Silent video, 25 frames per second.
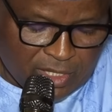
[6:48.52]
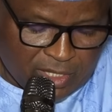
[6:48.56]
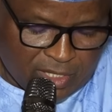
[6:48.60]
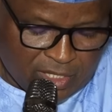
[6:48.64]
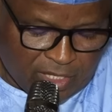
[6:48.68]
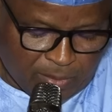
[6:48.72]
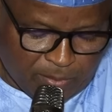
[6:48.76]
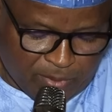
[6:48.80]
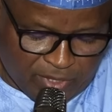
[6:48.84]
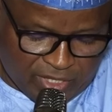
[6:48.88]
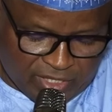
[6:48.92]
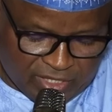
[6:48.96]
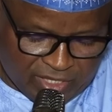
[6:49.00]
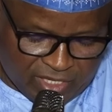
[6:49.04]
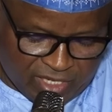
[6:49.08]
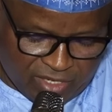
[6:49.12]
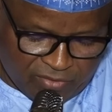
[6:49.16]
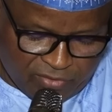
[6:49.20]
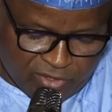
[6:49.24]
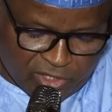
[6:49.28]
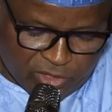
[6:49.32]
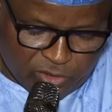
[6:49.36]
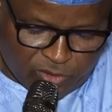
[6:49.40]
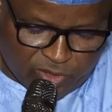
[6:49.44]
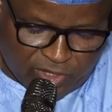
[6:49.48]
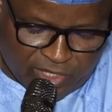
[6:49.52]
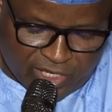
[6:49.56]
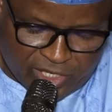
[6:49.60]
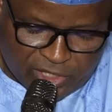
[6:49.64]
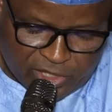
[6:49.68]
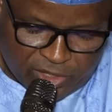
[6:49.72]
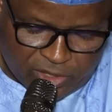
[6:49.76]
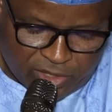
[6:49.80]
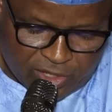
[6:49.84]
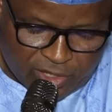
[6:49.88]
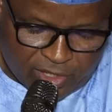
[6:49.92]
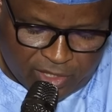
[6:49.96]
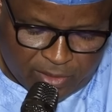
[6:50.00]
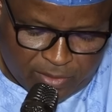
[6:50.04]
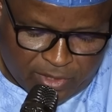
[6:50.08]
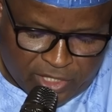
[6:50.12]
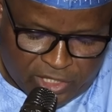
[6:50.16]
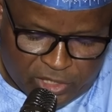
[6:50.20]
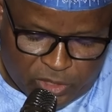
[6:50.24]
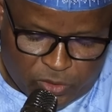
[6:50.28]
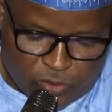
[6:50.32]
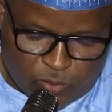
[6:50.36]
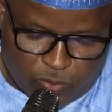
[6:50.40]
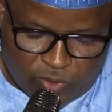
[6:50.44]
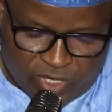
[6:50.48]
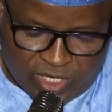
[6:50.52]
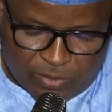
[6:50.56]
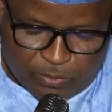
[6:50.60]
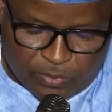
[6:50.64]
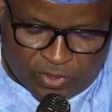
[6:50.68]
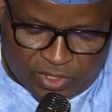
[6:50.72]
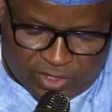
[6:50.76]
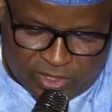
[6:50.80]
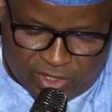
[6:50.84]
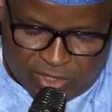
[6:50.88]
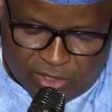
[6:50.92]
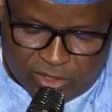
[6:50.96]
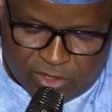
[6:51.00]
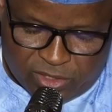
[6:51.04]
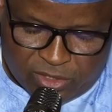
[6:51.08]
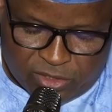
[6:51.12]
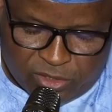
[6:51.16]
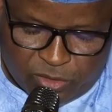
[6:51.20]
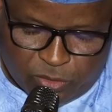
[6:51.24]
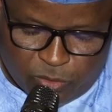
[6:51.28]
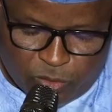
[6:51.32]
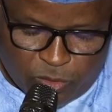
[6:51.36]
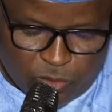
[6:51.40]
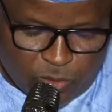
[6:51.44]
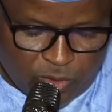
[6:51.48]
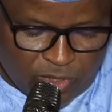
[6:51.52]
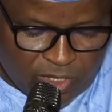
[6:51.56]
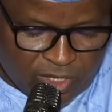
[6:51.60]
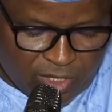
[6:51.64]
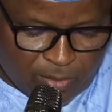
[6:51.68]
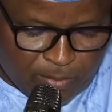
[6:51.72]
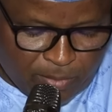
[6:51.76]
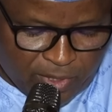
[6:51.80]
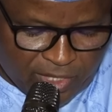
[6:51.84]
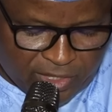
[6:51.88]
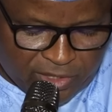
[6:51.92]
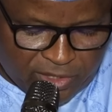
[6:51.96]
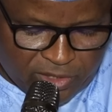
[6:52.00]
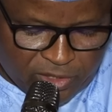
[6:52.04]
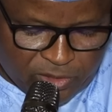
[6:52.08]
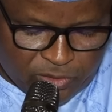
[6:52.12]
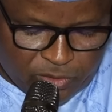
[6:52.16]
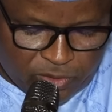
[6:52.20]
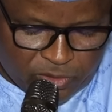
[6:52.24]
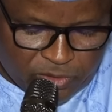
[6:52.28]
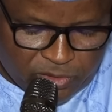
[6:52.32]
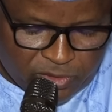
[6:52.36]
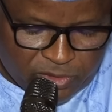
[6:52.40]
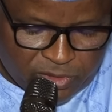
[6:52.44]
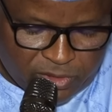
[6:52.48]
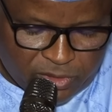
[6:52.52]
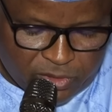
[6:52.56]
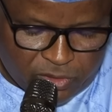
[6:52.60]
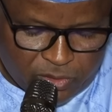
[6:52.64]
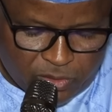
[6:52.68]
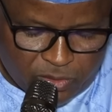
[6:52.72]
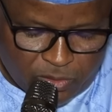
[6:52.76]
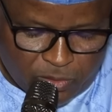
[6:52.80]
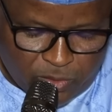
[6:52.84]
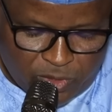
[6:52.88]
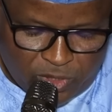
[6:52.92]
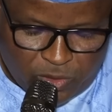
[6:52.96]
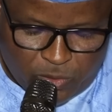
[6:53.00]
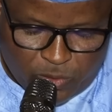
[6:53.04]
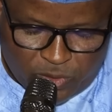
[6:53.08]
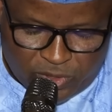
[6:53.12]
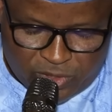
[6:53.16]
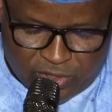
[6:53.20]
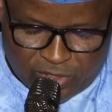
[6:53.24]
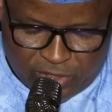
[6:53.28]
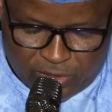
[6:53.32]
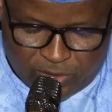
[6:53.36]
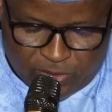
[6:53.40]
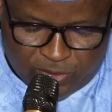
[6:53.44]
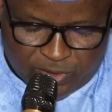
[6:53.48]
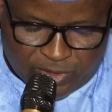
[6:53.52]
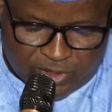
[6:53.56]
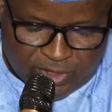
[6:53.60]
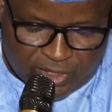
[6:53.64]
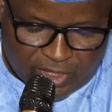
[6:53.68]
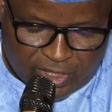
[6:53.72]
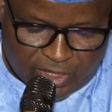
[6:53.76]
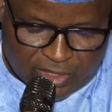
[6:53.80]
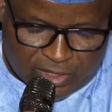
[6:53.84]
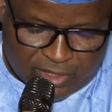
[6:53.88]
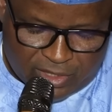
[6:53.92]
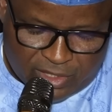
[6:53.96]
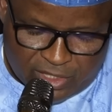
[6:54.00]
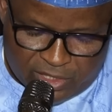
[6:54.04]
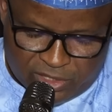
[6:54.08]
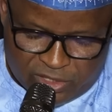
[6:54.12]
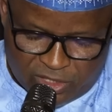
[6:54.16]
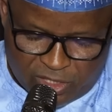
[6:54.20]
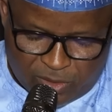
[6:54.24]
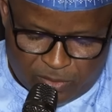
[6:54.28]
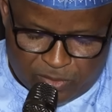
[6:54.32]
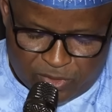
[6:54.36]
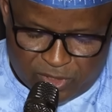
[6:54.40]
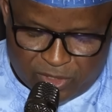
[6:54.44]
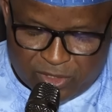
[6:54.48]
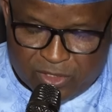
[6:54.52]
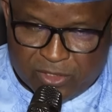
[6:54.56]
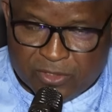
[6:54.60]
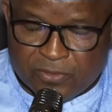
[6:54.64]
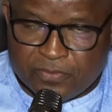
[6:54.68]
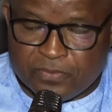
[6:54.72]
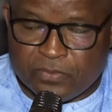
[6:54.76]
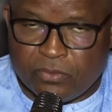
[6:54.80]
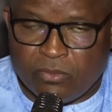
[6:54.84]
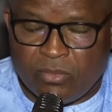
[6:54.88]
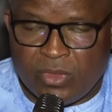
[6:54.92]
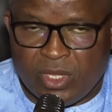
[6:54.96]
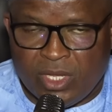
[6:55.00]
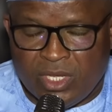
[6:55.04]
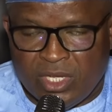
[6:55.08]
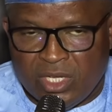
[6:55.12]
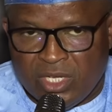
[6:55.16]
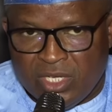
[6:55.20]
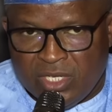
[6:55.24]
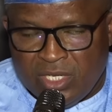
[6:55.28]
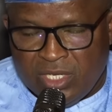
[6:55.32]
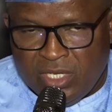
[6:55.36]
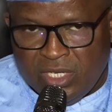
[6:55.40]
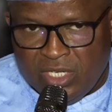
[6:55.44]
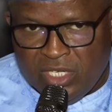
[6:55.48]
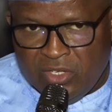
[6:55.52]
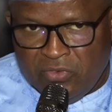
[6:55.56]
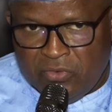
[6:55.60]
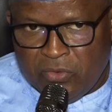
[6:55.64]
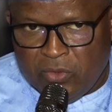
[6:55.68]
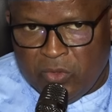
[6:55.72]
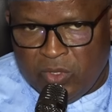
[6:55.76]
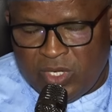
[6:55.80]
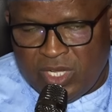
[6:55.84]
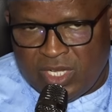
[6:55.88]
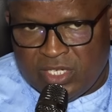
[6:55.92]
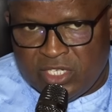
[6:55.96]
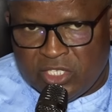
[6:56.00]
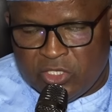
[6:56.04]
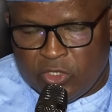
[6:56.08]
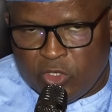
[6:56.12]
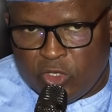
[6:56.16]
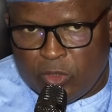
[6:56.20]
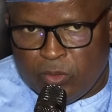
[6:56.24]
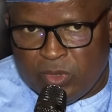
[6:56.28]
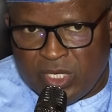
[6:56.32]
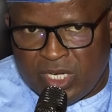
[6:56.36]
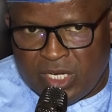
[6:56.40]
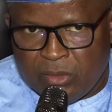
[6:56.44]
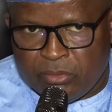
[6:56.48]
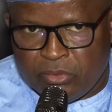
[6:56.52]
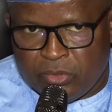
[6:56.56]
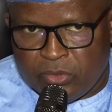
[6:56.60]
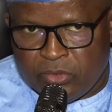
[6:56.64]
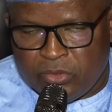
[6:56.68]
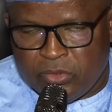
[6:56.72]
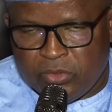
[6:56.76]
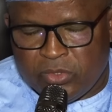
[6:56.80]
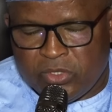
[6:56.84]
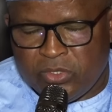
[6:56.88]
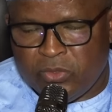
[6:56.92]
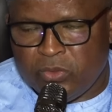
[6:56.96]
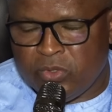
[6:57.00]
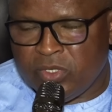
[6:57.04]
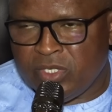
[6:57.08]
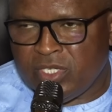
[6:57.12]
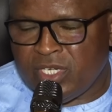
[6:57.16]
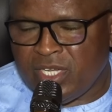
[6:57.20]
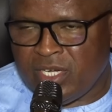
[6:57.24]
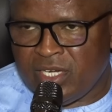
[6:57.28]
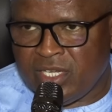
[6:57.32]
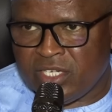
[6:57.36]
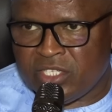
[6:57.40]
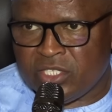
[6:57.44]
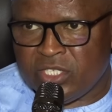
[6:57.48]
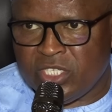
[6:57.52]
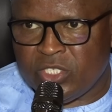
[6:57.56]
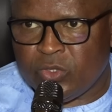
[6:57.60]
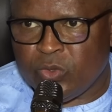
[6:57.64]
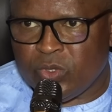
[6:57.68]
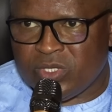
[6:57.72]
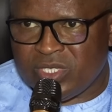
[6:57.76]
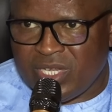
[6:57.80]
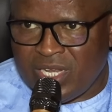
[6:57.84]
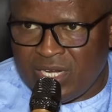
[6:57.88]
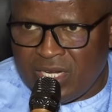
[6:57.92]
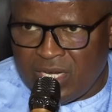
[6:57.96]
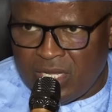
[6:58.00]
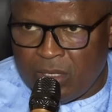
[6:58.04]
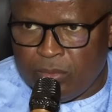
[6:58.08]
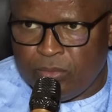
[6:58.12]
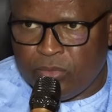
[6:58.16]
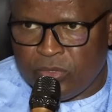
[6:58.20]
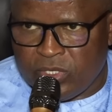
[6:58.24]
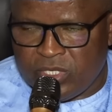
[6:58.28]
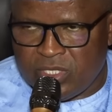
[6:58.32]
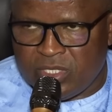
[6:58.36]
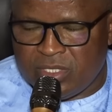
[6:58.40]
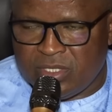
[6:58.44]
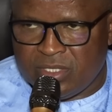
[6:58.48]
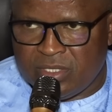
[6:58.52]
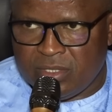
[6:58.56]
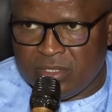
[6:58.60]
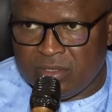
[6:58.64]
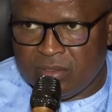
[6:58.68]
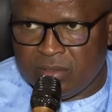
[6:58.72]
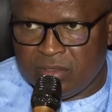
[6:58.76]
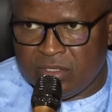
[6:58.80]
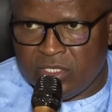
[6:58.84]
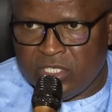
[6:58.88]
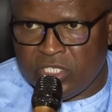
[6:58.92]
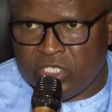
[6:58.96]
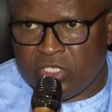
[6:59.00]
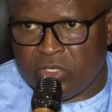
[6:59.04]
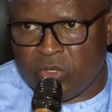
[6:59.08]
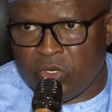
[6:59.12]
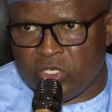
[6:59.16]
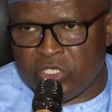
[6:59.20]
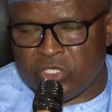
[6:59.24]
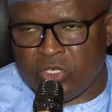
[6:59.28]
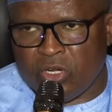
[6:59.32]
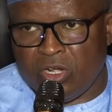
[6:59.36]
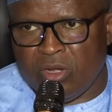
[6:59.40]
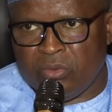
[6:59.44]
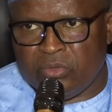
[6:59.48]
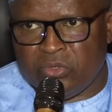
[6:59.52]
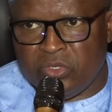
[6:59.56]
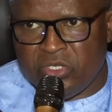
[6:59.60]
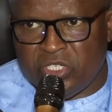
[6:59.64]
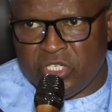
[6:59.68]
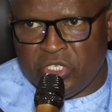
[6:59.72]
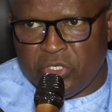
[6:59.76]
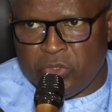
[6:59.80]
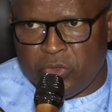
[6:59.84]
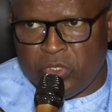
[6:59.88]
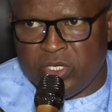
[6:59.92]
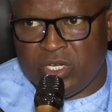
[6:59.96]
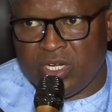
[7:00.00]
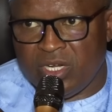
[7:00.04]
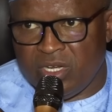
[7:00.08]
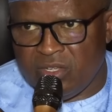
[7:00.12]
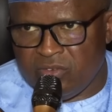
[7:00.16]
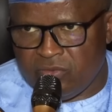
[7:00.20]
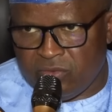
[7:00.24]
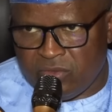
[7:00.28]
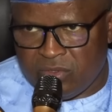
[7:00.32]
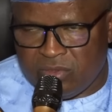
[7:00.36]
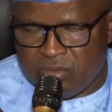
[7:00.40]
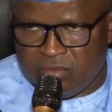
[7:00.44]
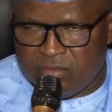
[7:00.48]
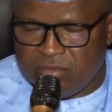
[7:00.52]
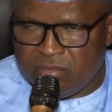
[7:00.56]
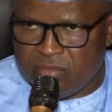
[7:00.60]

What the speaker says: The party leveraged on nationwide presence through local party structures, ward coordinators, and state chapters. If you look at the document I produced during the election, it was elaborate. It touched up to the unit level.